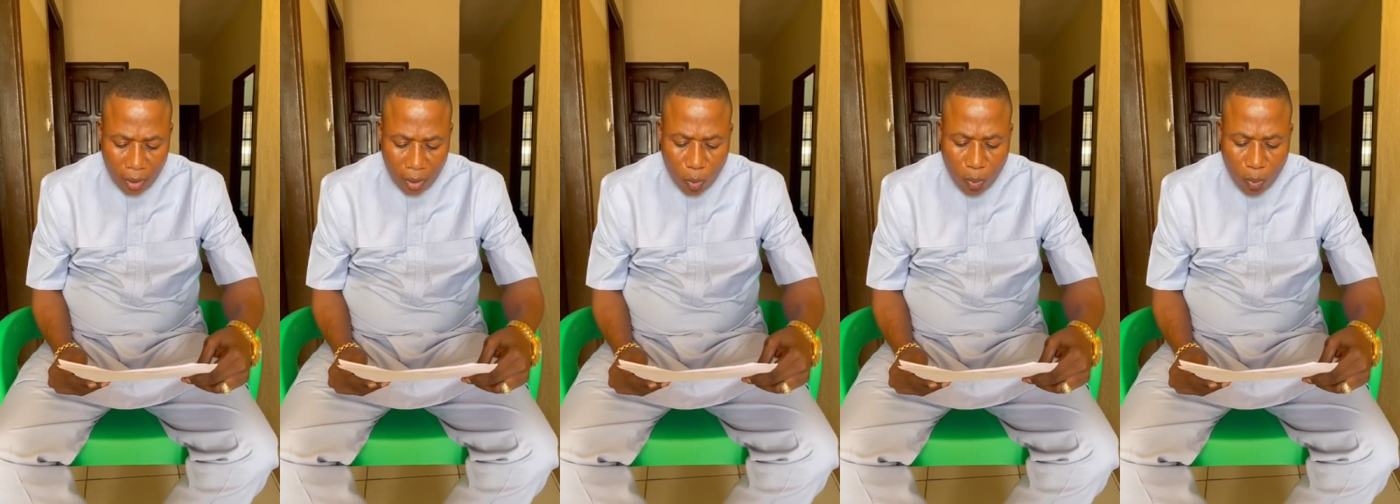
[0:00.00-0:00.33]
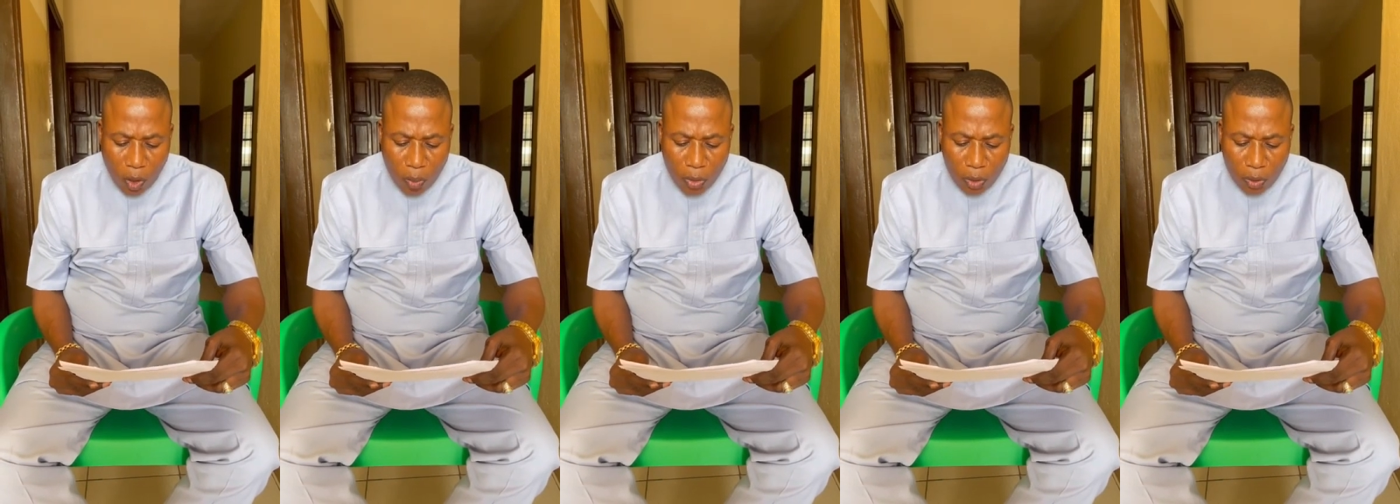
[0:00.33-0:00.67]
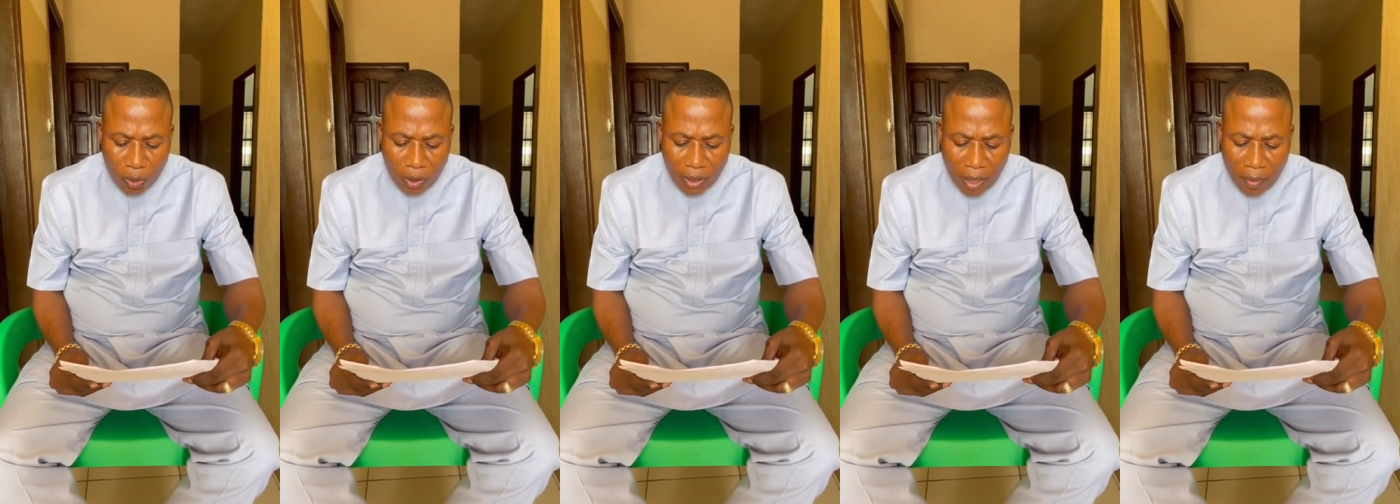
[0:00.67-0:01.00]
You promised
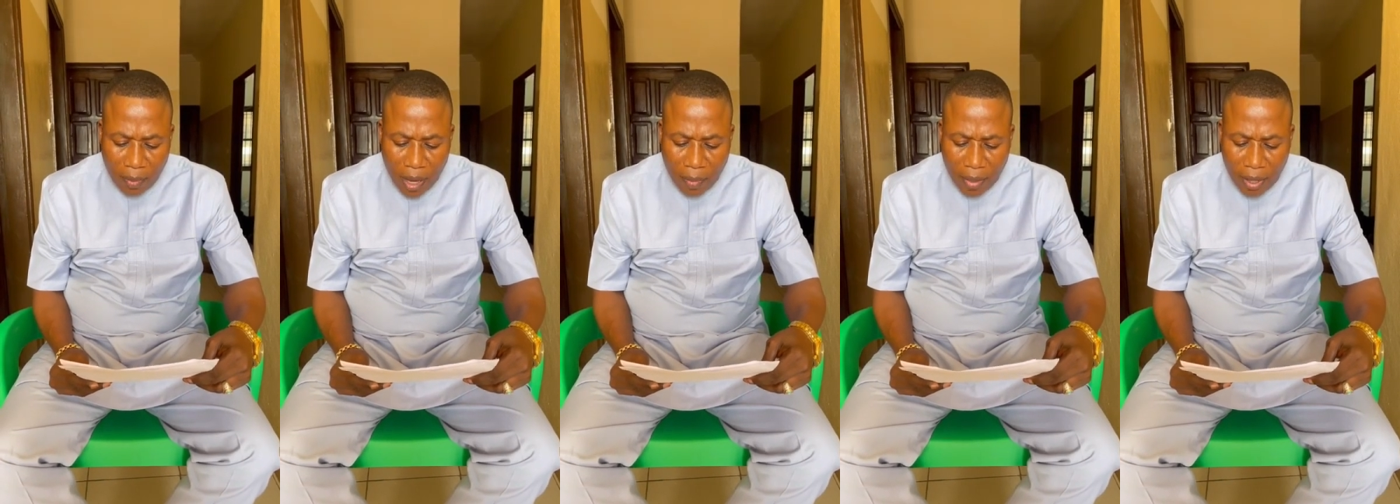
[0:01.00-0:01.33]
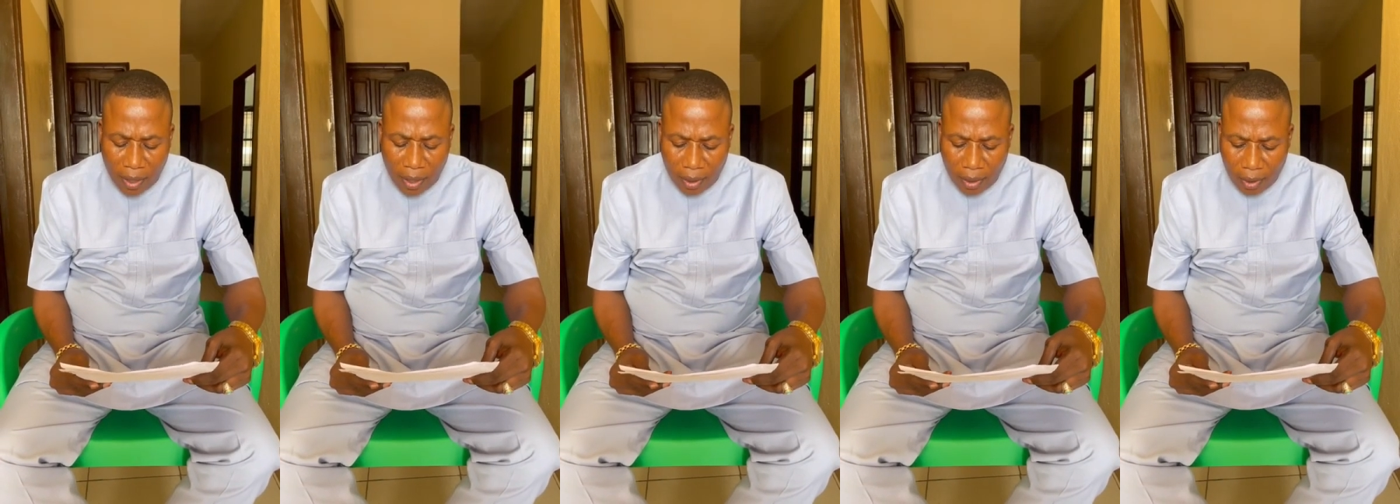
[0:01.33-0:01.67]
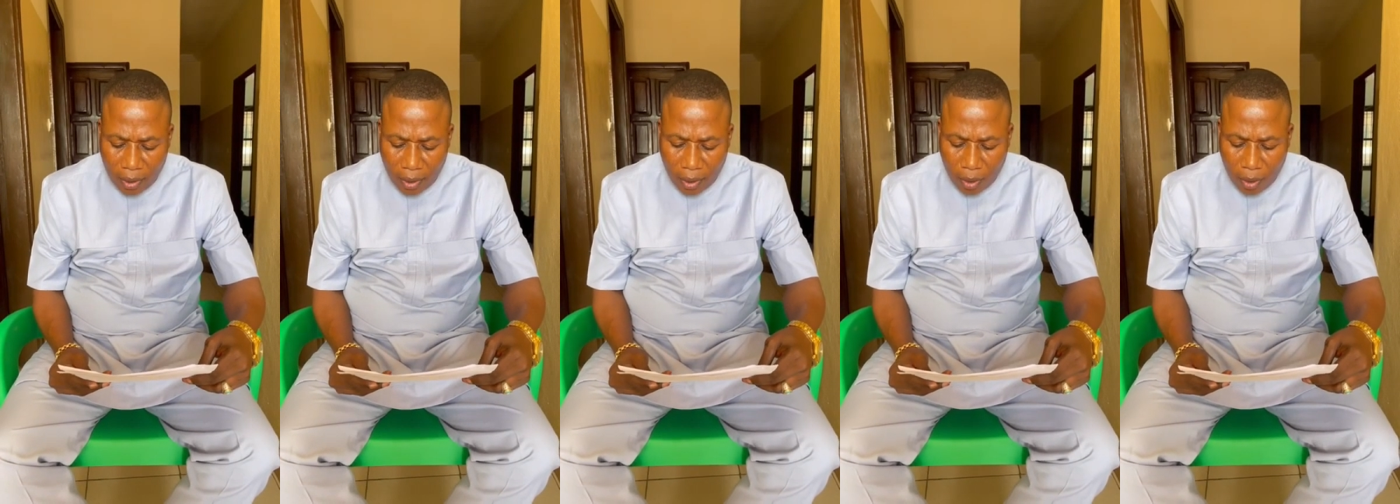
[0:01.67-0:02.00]
to stand by me
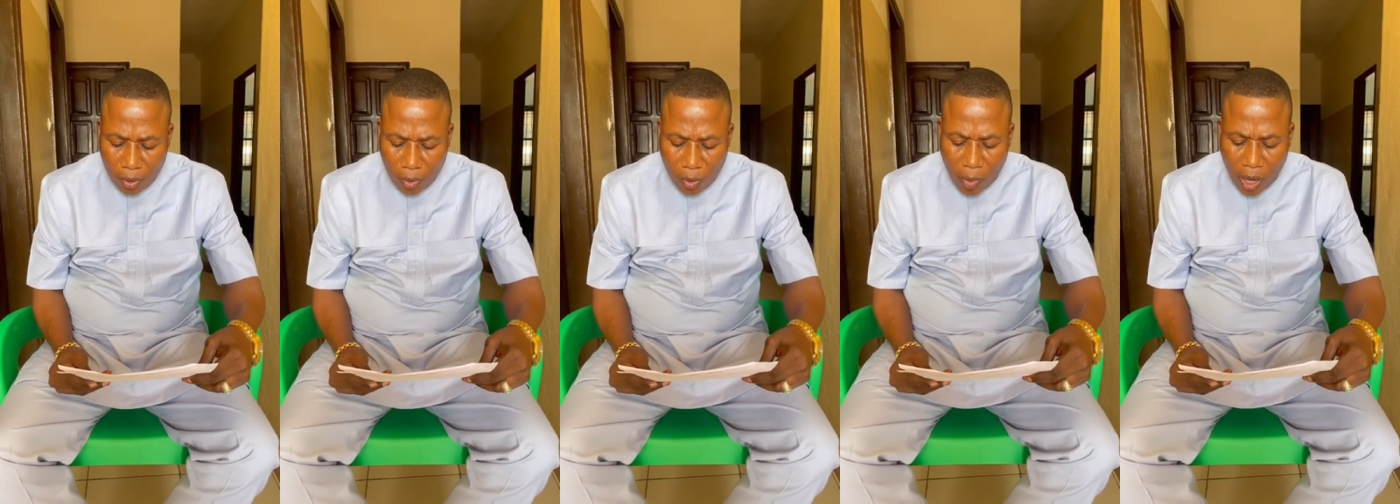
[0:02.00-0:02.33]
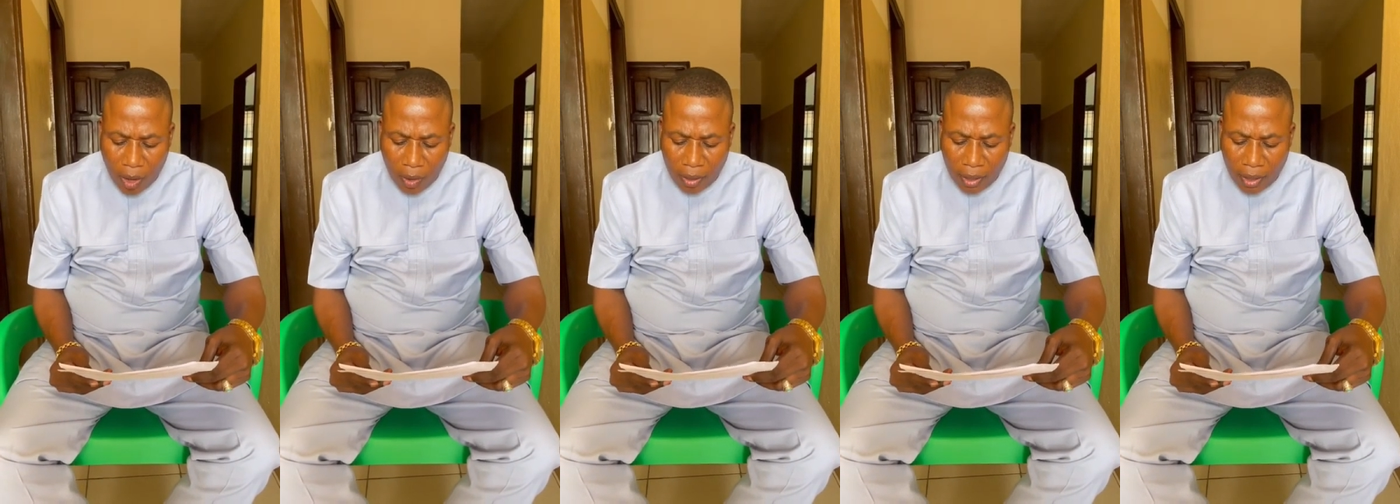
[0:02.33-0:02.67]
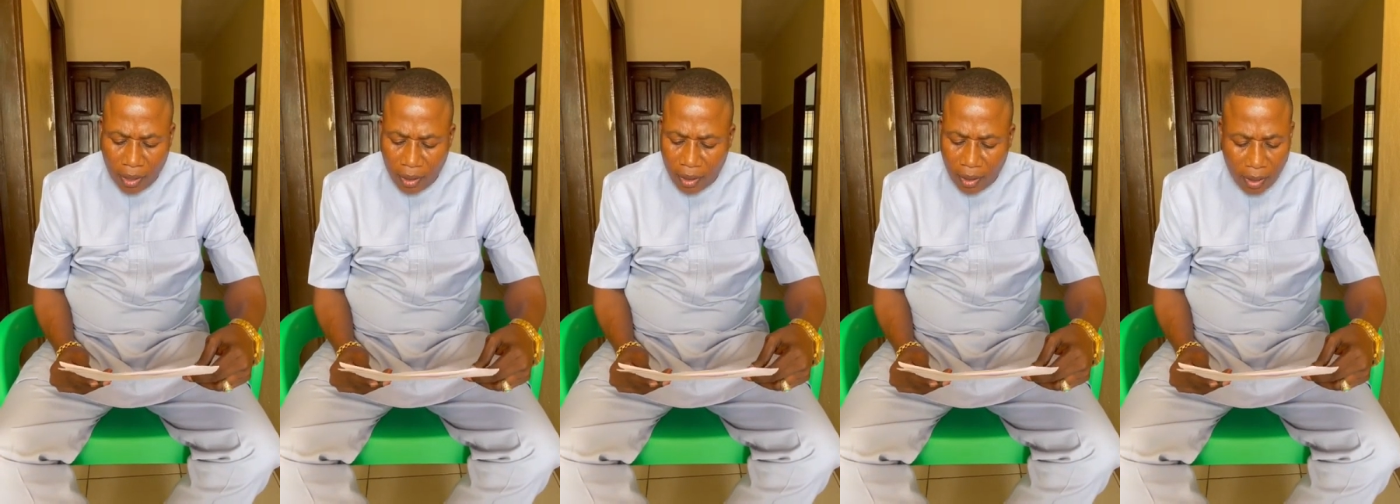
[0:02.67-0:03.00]
through my
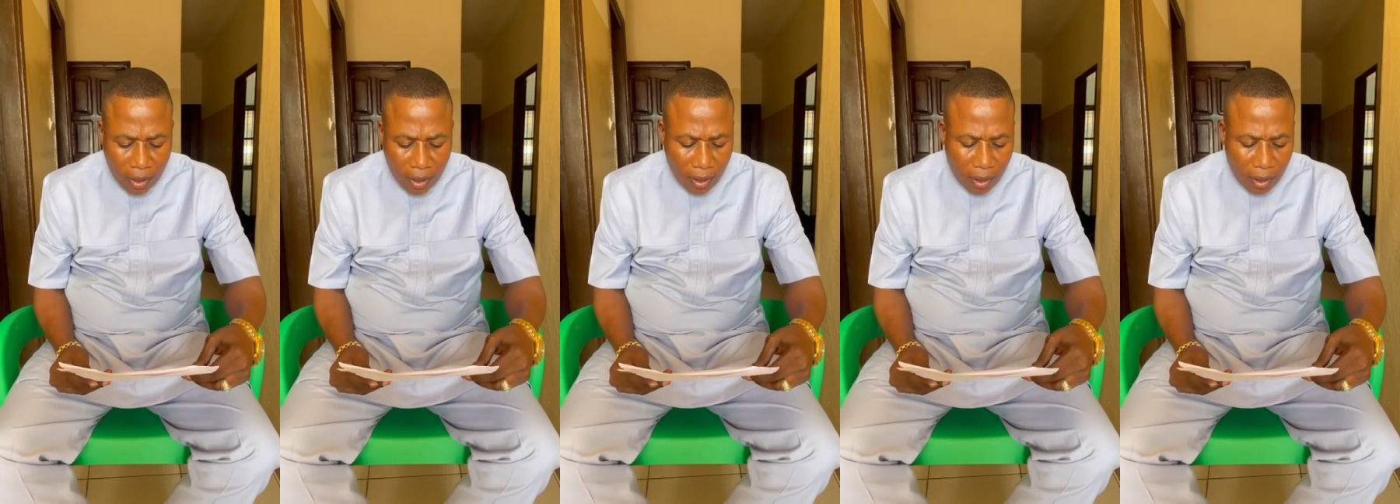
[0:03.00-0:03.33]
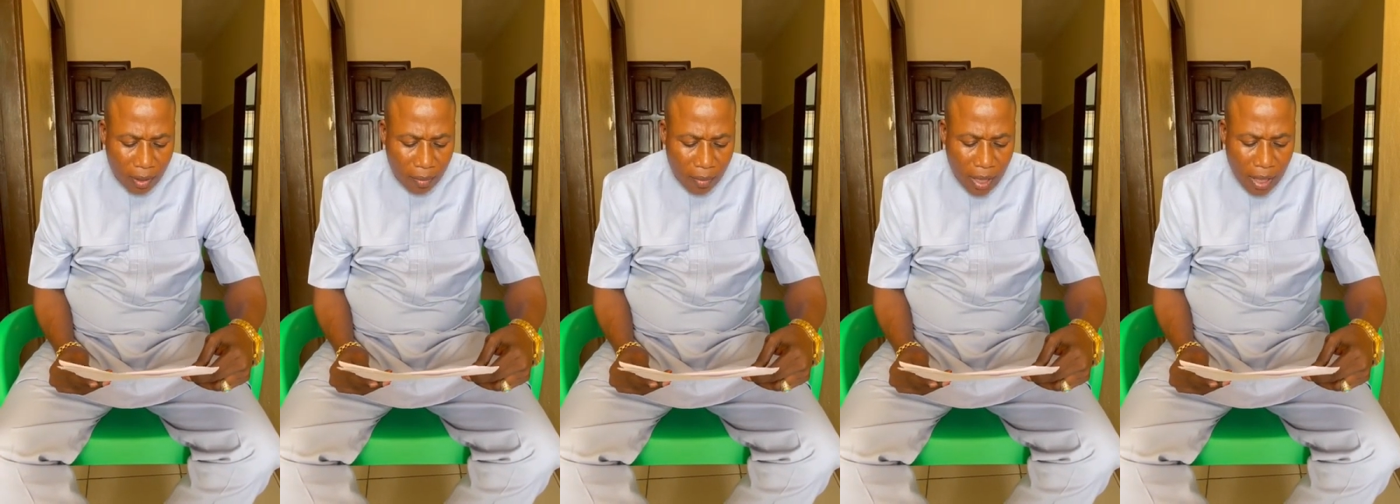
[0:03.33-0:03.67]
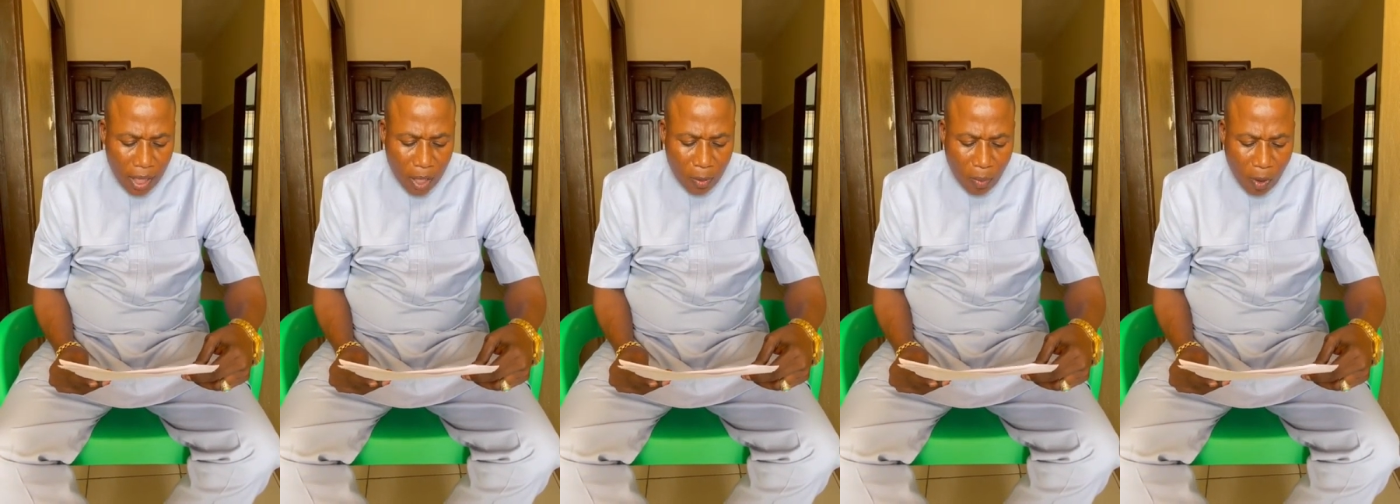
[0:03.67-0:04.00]
ordeal in
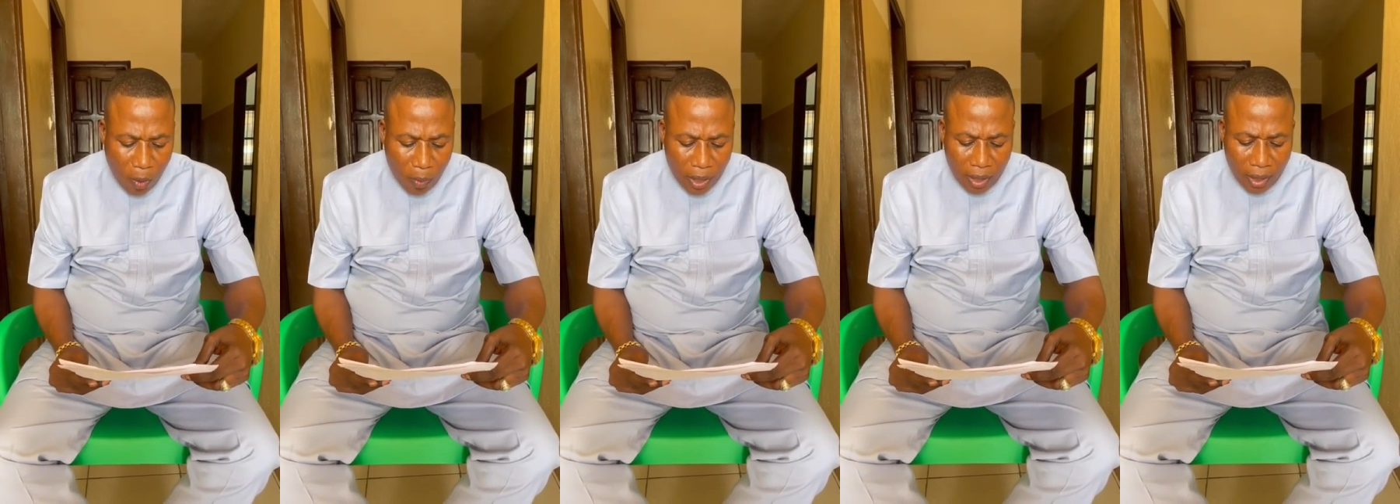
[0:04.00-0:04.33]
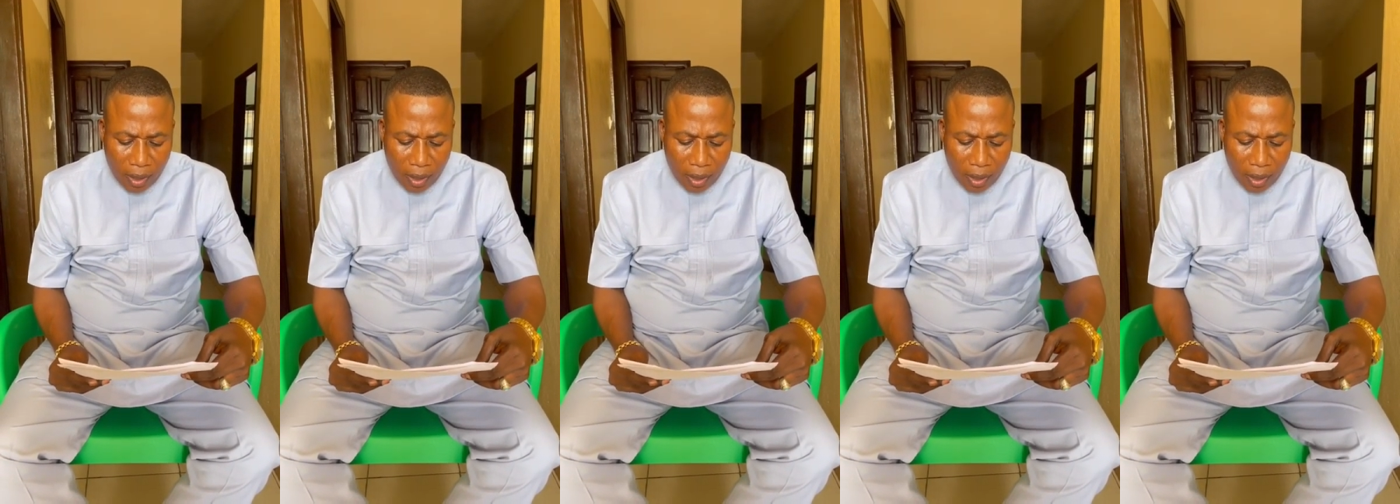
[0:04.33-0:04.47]
Benin Republic,